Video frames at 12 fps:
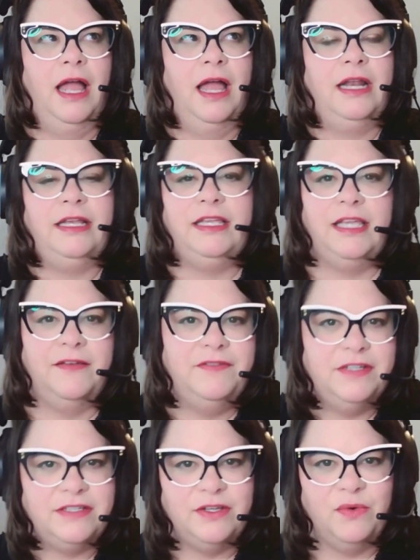it gives
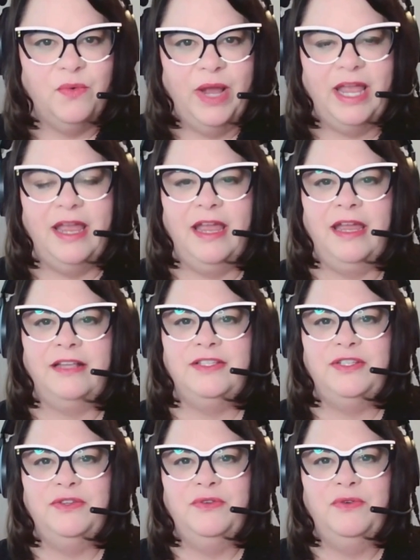us a way
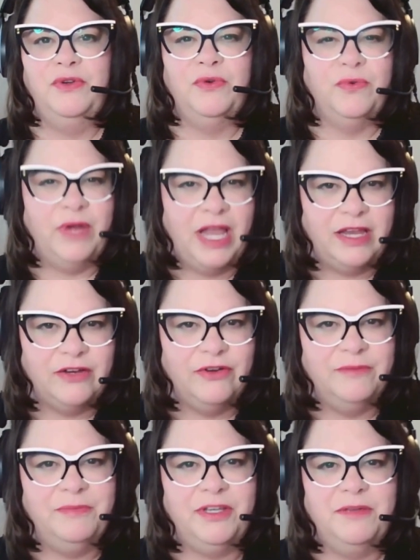to create
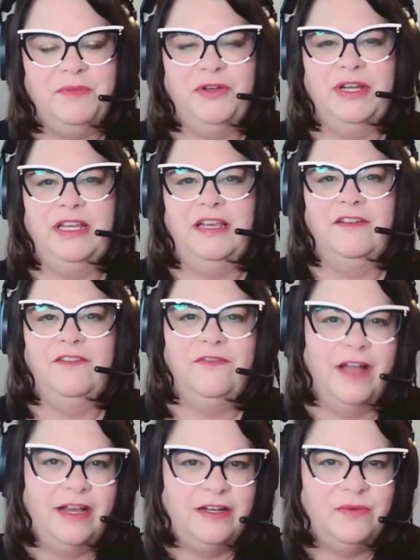community and
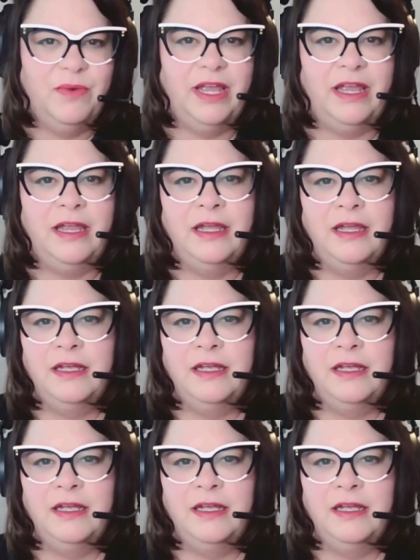find a way